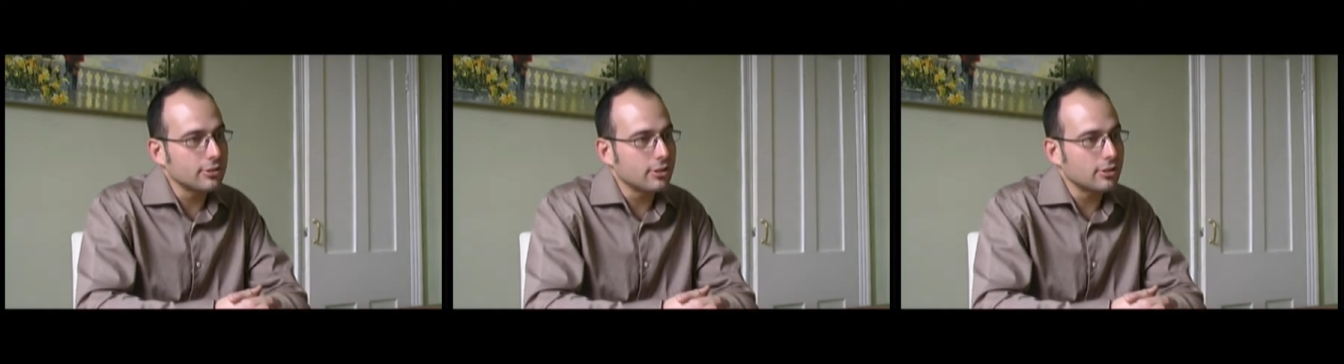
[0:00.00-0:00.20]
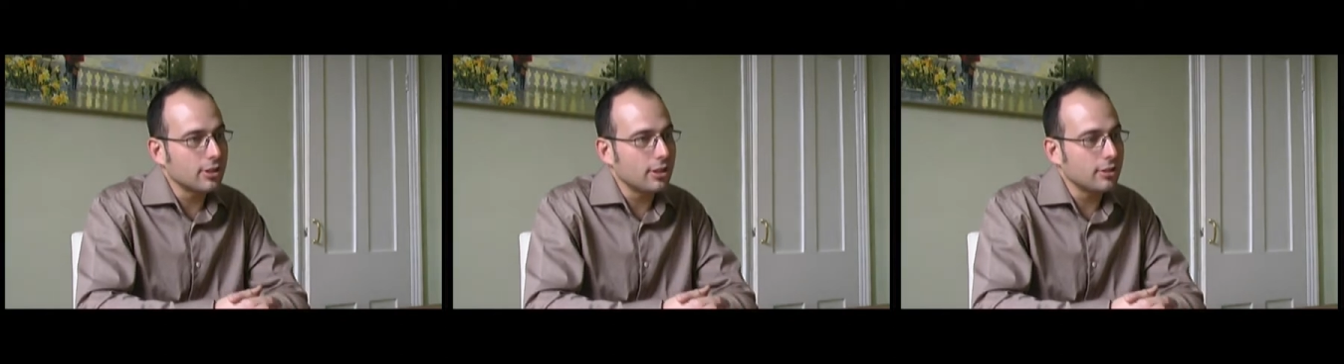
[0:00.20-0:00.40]

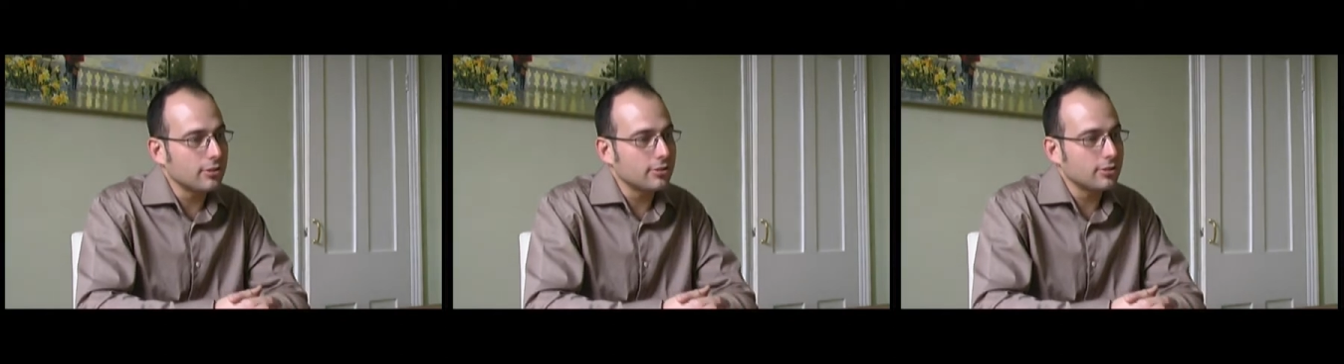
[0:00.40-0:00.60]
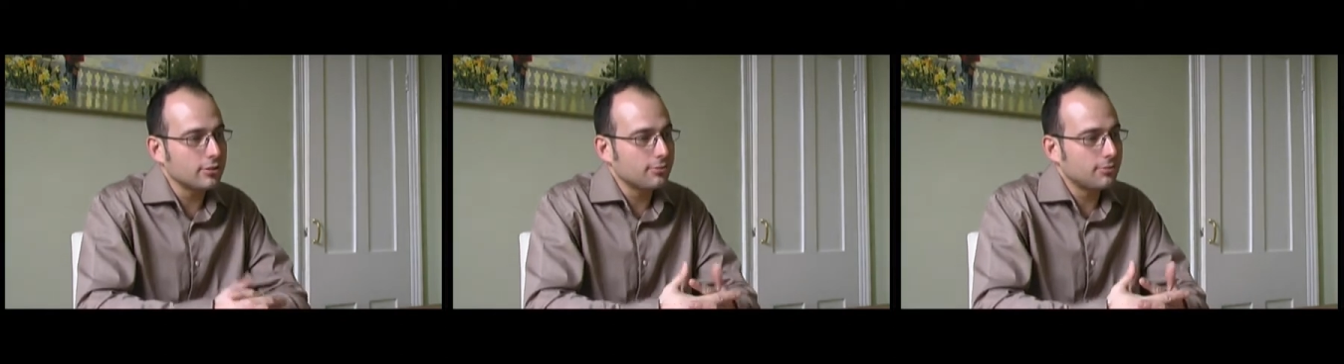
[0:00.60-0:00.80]
and
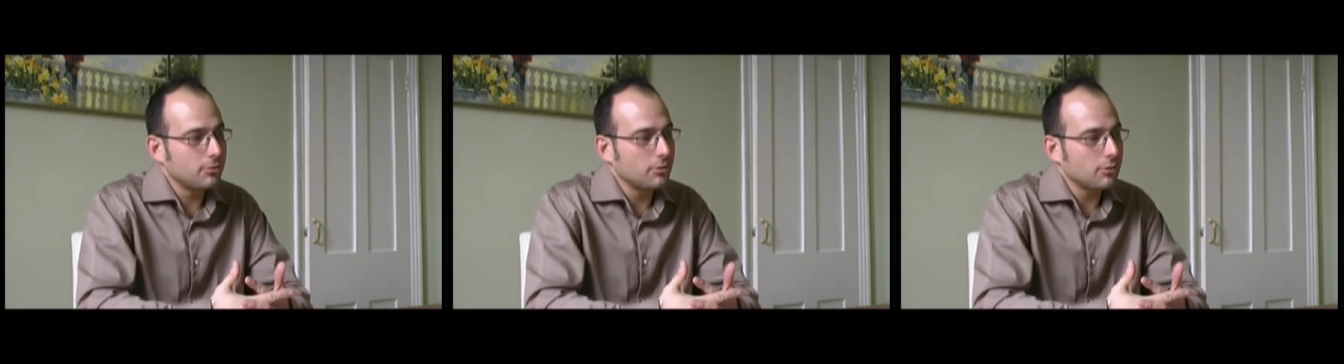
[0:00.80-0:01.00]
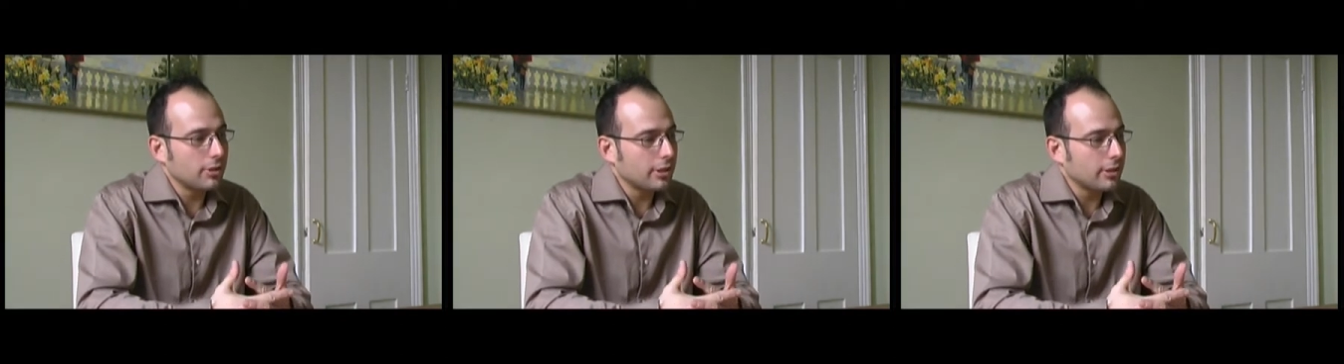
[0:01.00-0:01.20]
attendances are
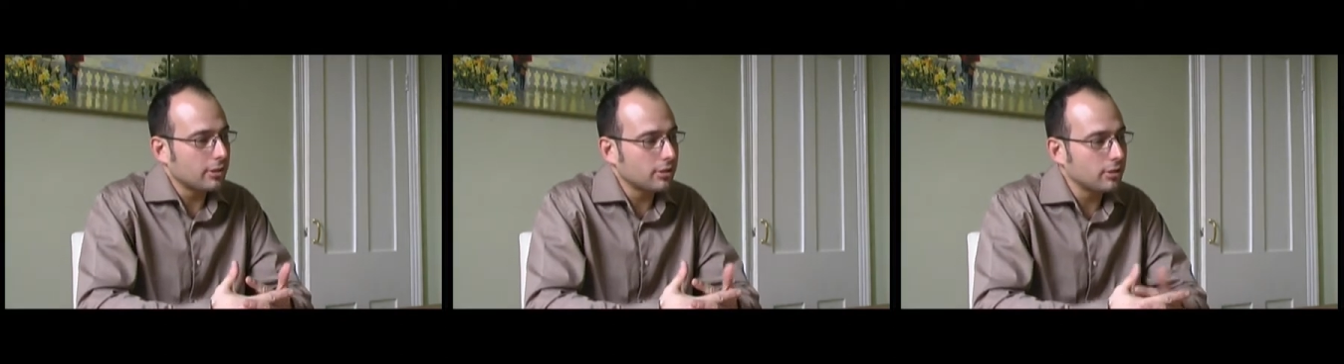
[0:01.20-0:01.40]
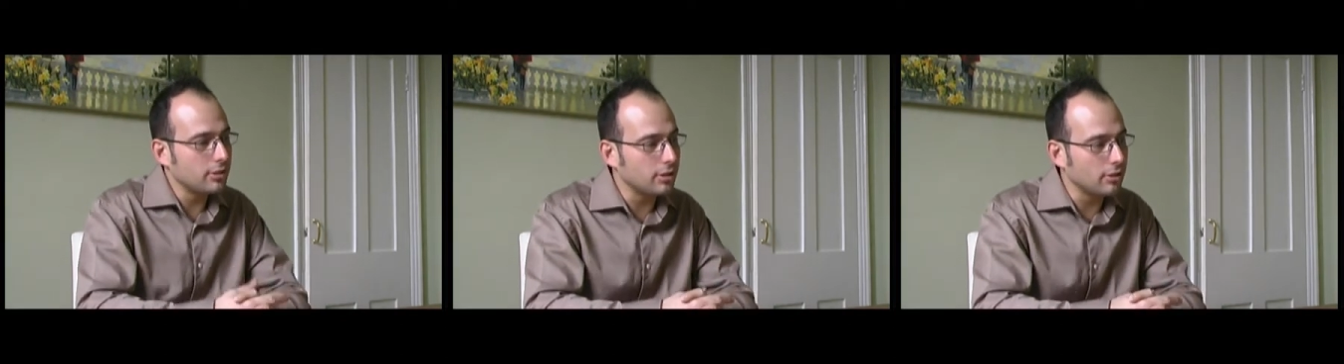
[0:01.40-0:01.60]
falling,
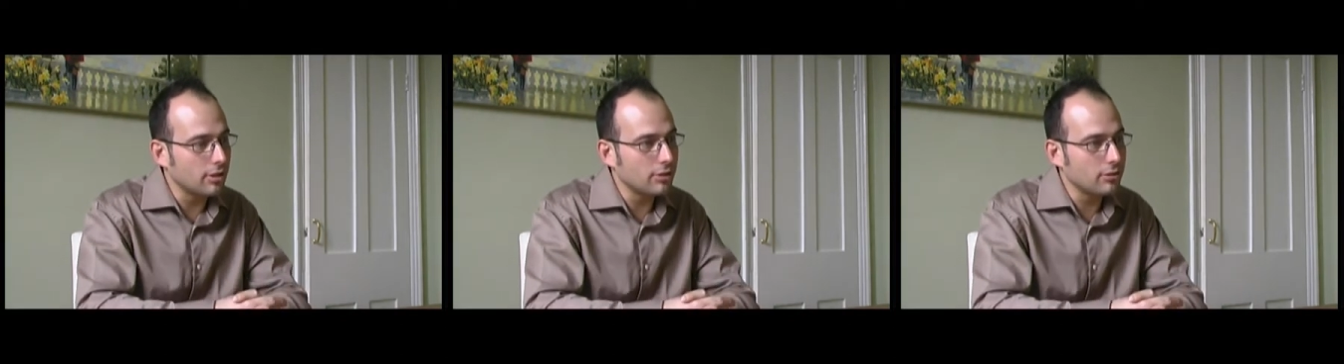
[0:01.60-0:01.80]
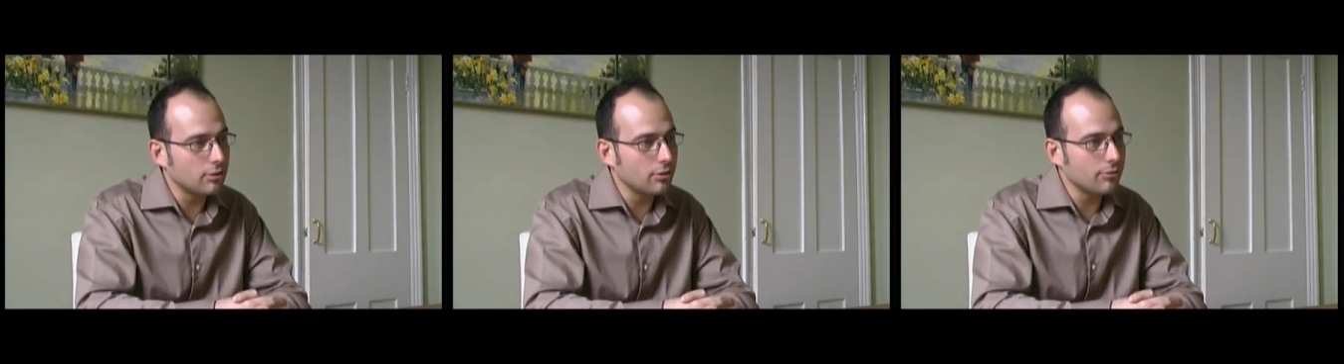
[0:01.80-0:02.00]
and you know,
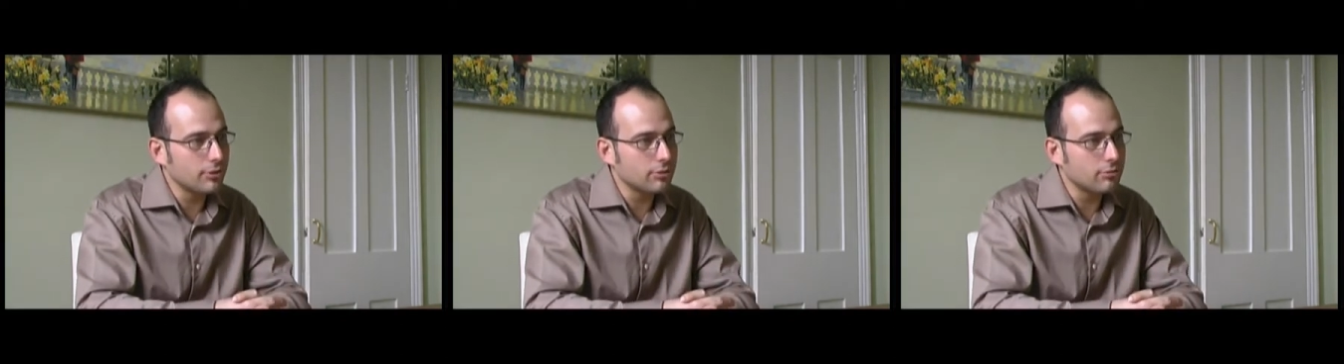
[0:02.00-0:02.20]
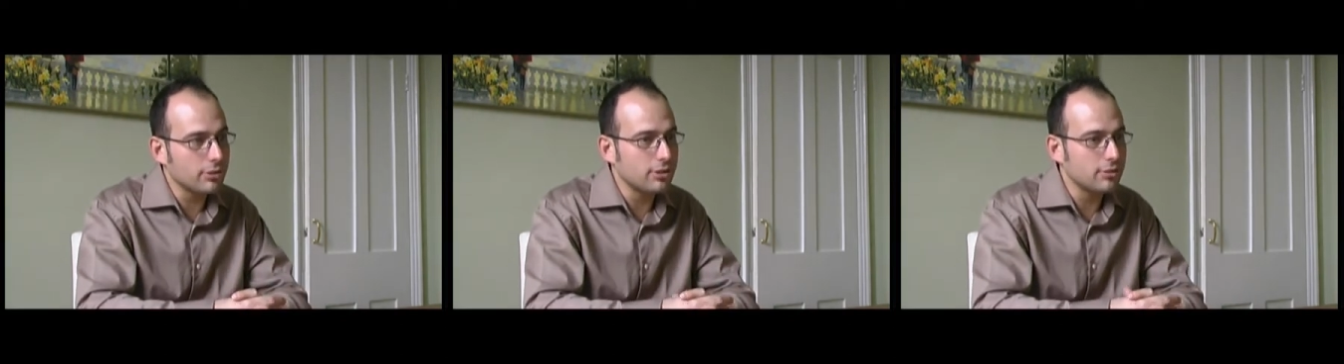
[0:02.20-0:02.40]
there's an
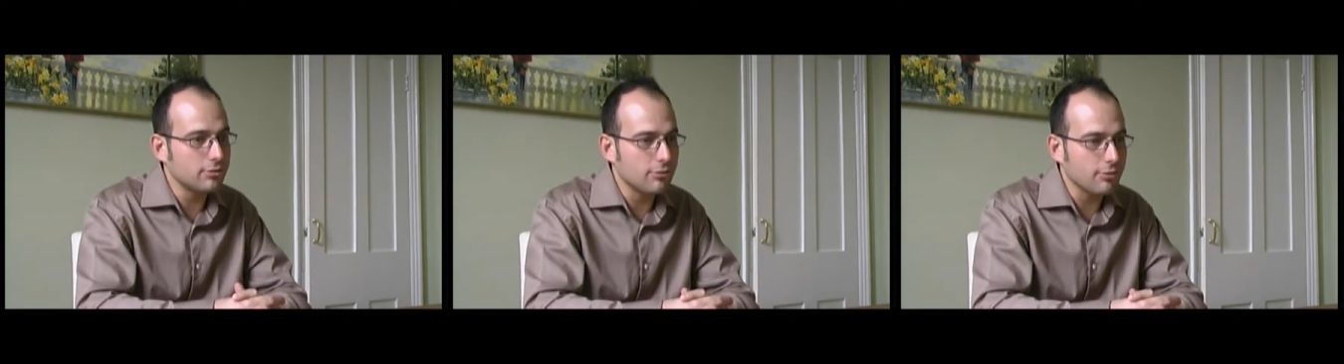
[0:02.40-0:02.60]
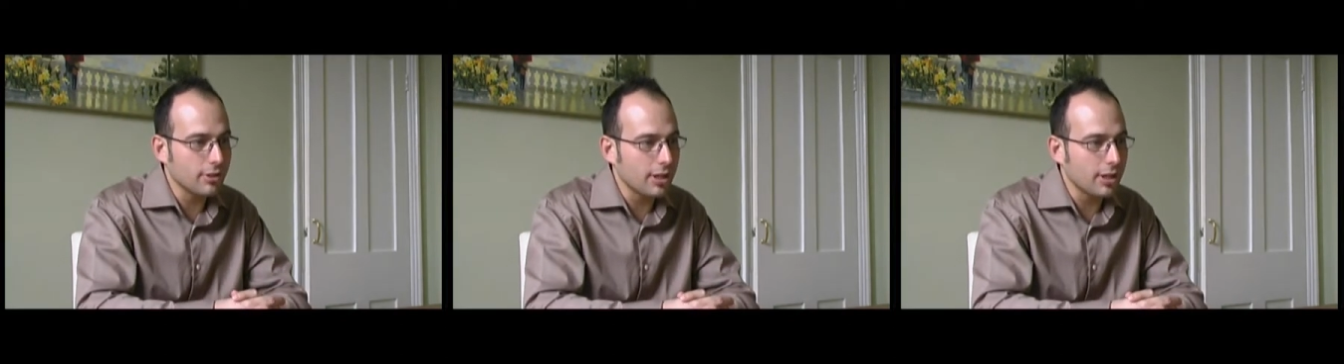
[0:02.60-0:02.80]
obvious reason for